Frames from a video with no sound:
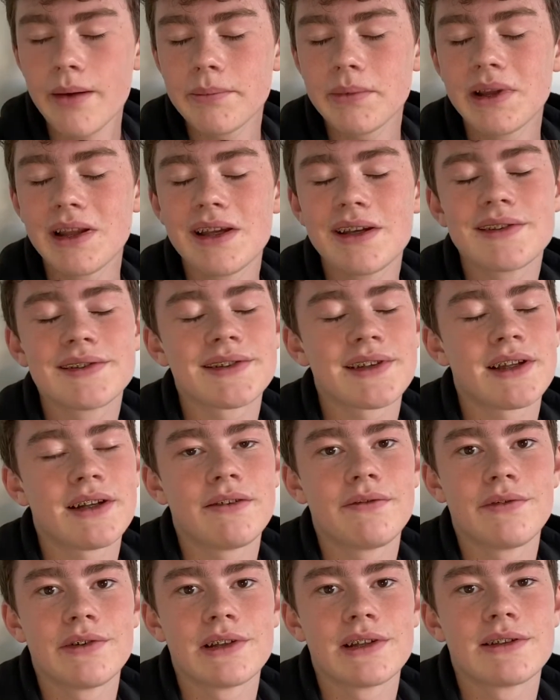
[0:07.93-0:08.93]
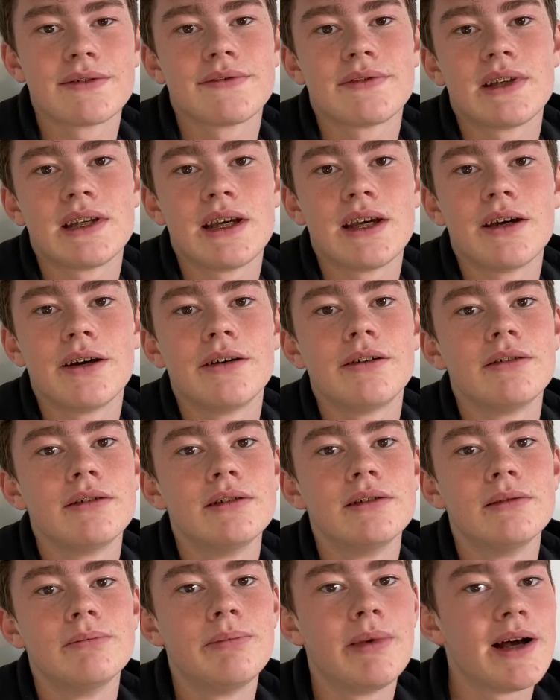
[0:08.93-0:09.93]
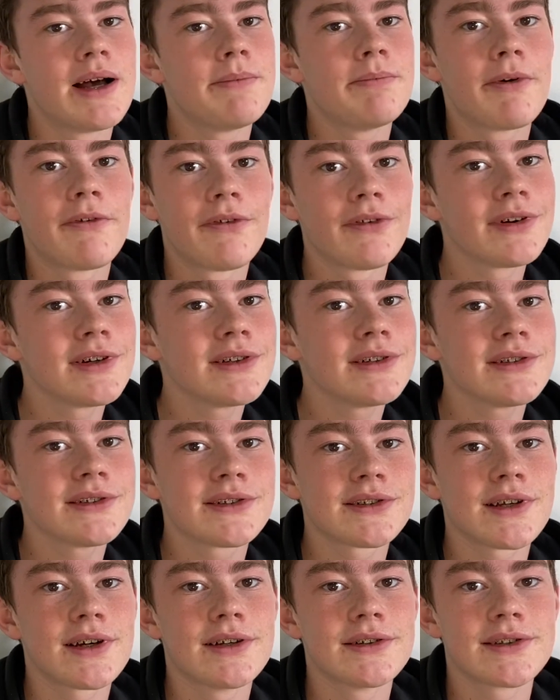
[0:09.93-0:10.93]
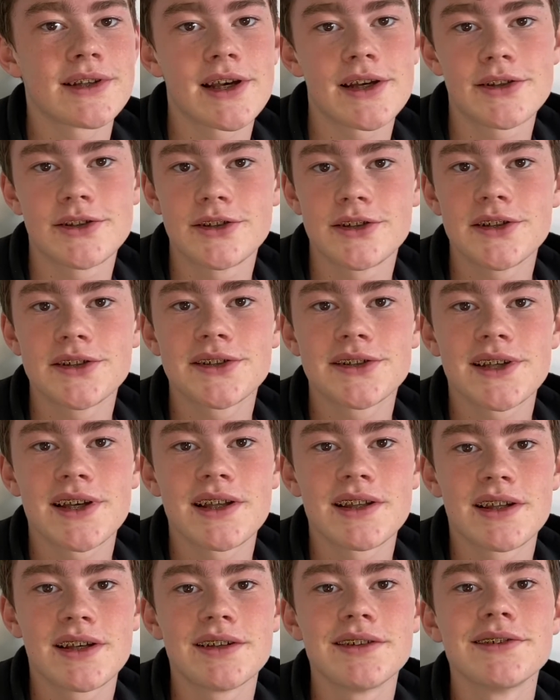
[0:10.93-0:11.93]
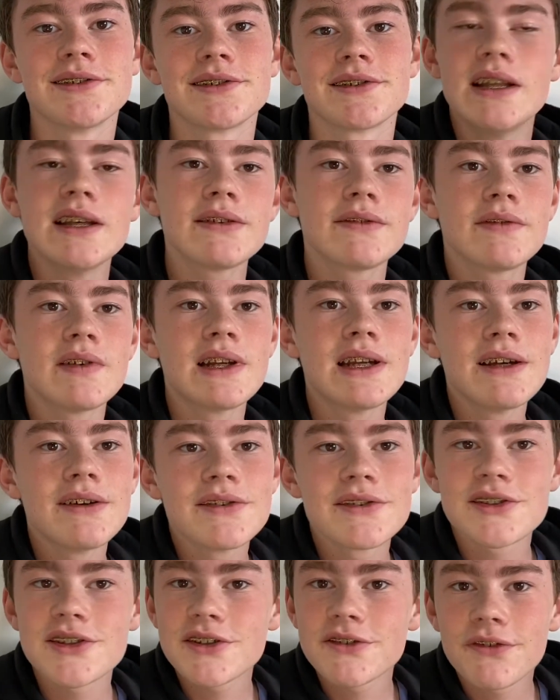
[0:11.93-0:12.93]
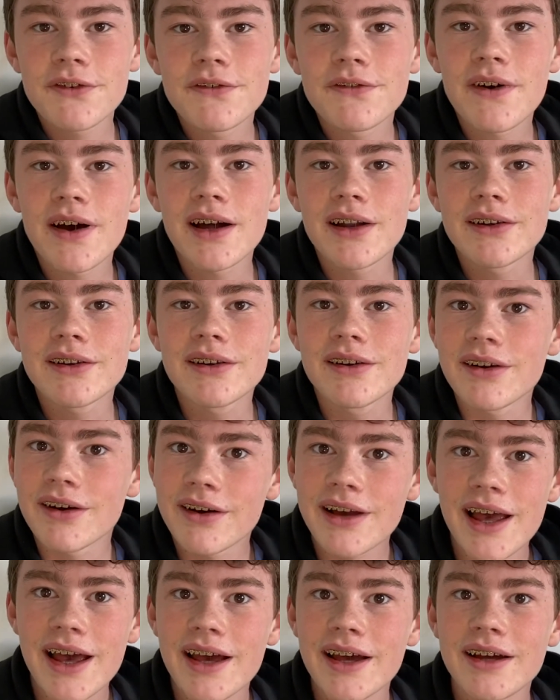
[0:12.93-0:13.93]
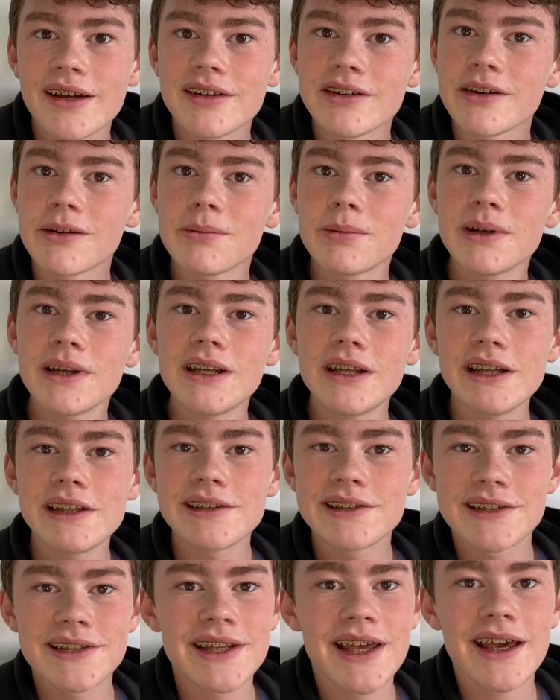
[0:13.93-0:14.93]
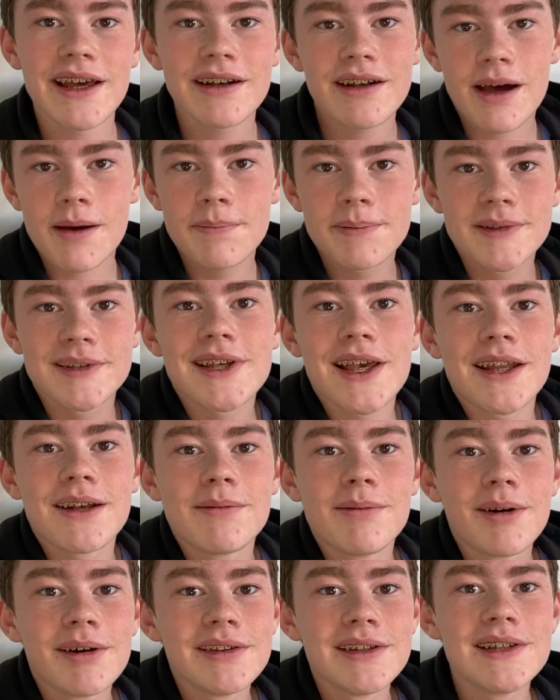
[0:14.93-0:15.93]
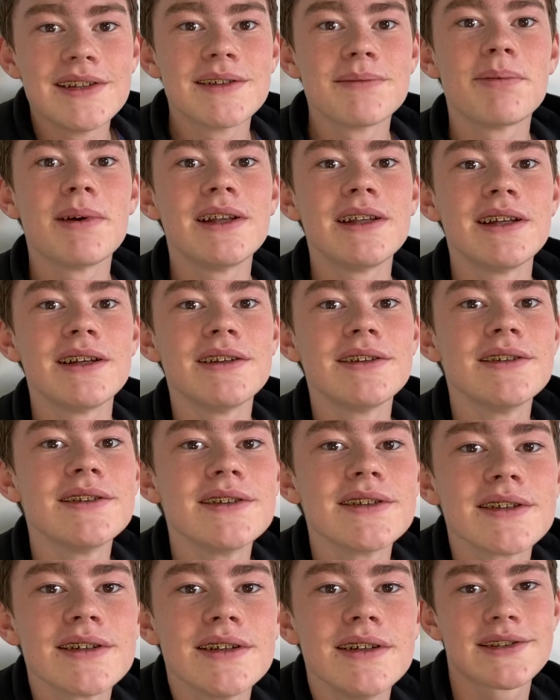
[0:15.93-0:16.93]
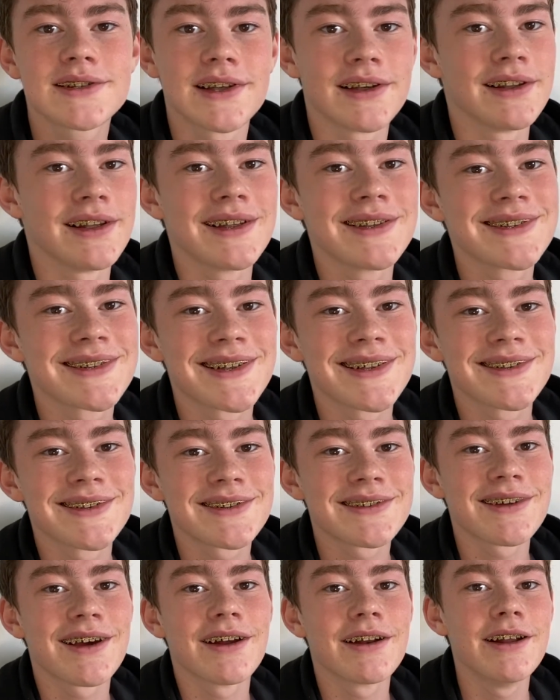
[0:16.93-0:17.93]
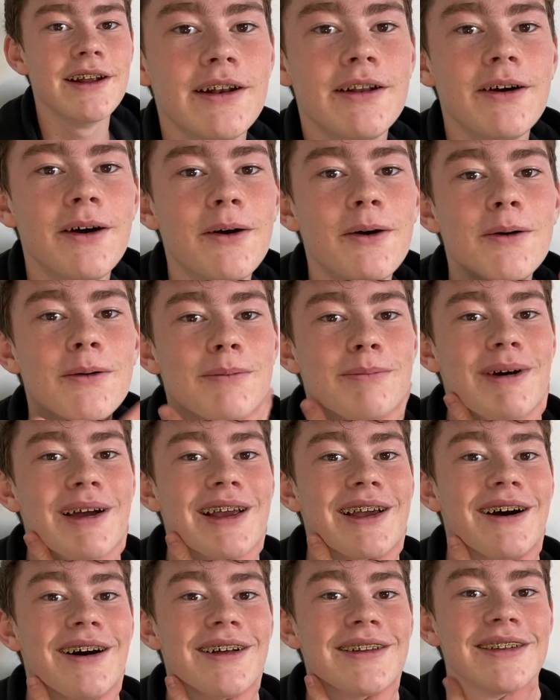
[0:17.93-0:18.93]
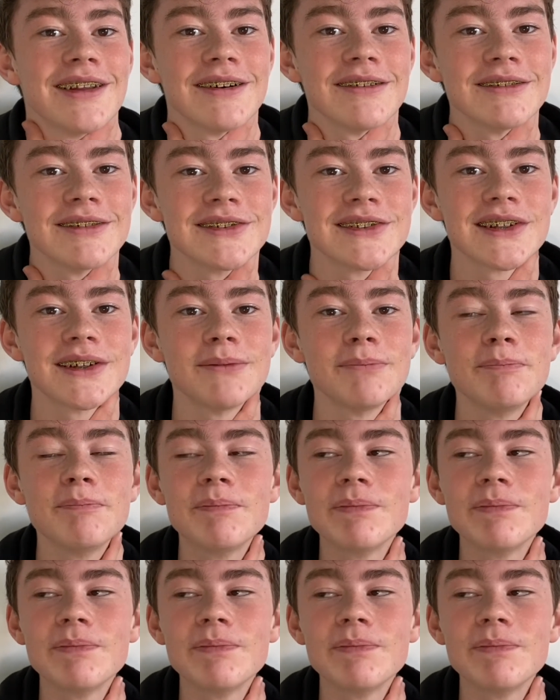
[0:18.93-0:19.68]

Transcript: really excited for this video, but before it starts, I should just say this. This video is just for fun, okay? Nobody needs to get upset about these opinions. So let's get started. Oh my god, that was a